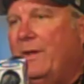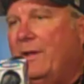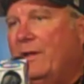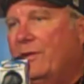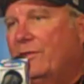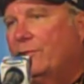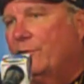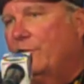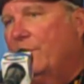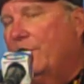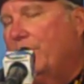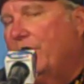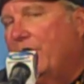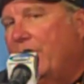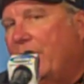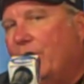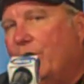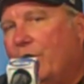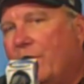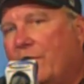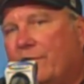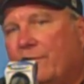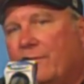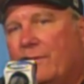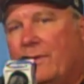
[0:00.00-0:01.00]
come in, so we
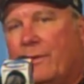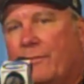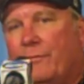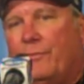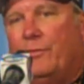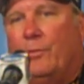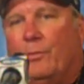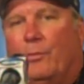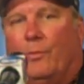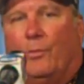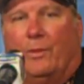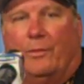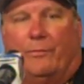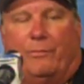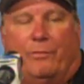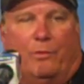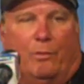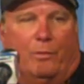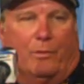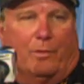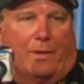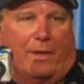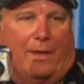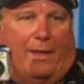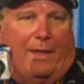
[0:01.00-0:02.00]
played one a few one
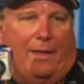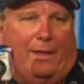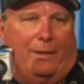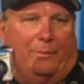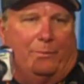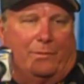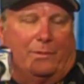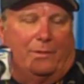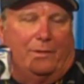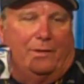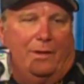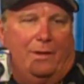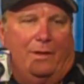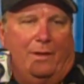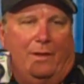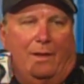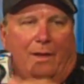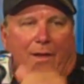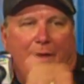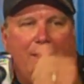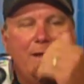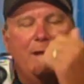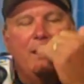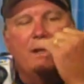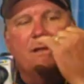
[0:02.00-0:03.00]
fewer game. And,
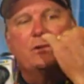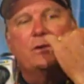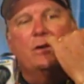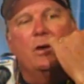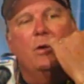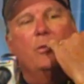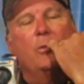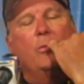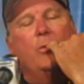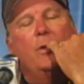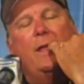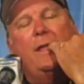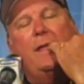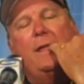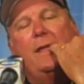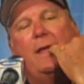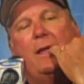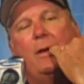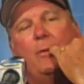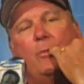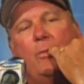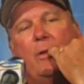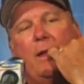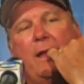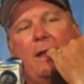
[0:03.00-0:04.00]
and I saw Ray
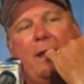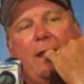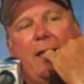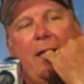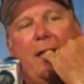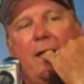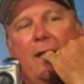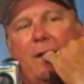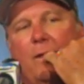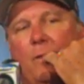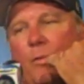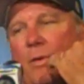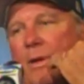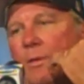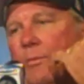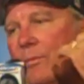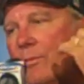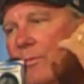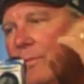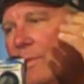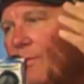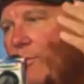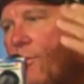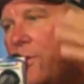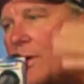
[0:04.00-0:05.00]
had a rain out, and we,
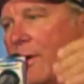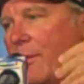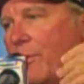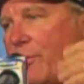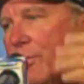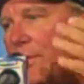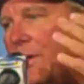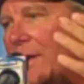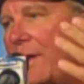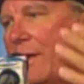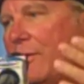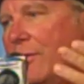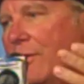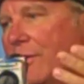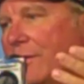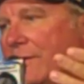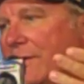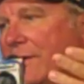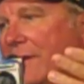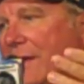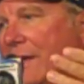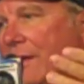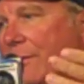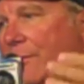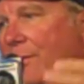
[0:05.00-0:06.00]
we want to play
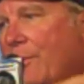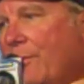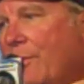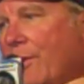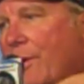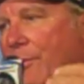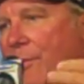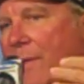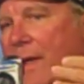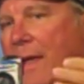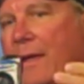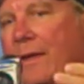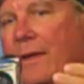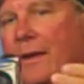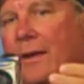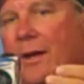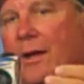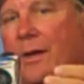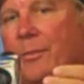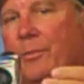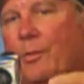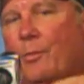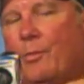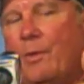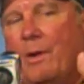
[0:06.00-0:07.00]
good team. We want to make it
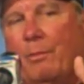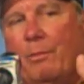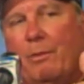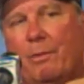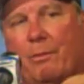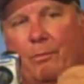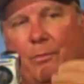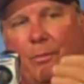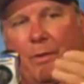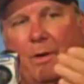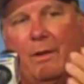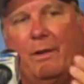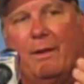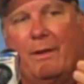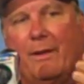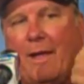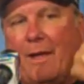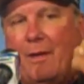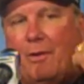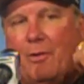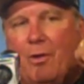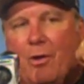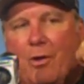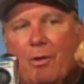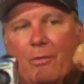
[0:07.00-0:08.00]
up, and we were willing.
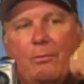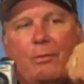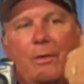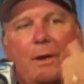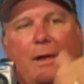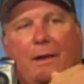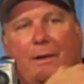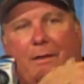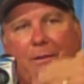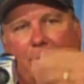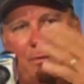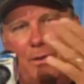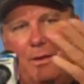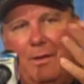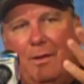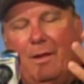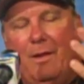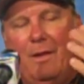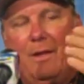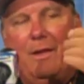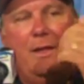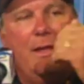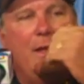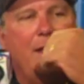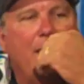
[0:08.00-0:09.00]
I called Ray and,
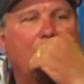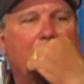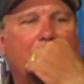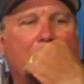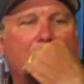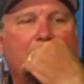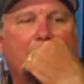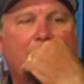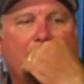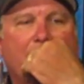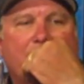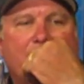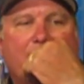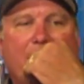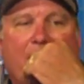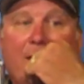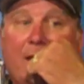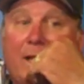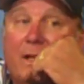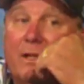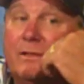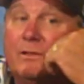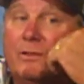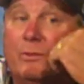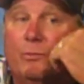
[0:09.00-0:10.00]
and uh, said,
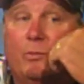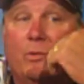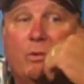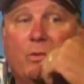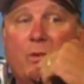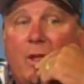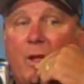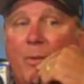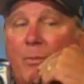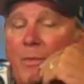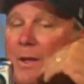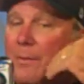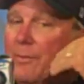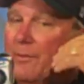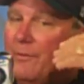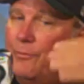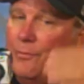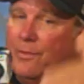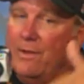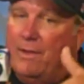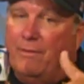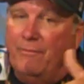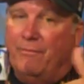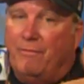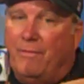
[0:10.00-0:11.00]
hey, listen, we'll come up
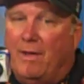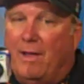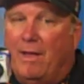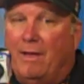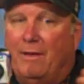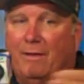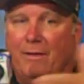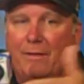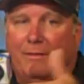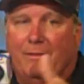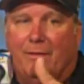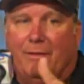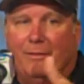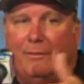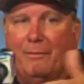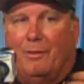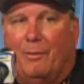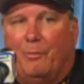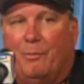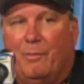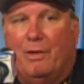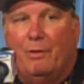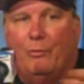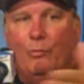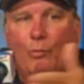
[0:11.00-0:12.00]
if we can find a,
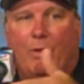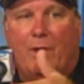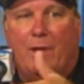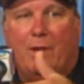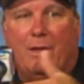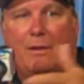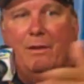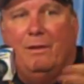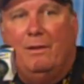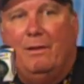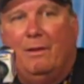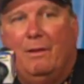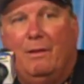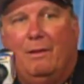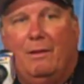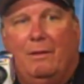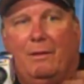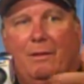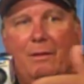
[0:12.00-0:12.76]
a midweek